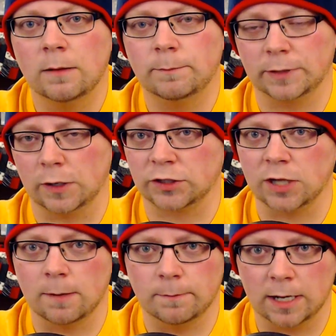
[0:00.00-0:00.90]
But there's
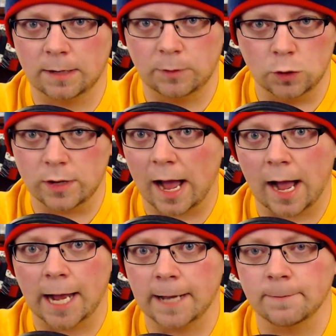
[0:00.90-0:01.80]
some new
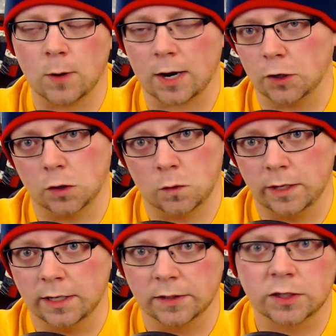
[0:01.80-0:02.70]
guy, who I don't know who it
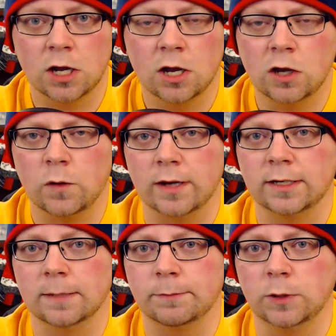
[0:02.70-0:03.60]
is, who
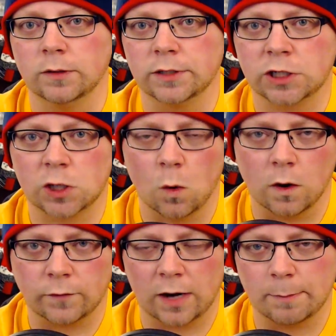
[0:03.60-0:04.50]
ended up doing the
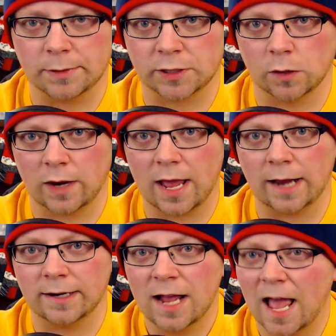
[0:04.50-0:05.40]
score for episode 8.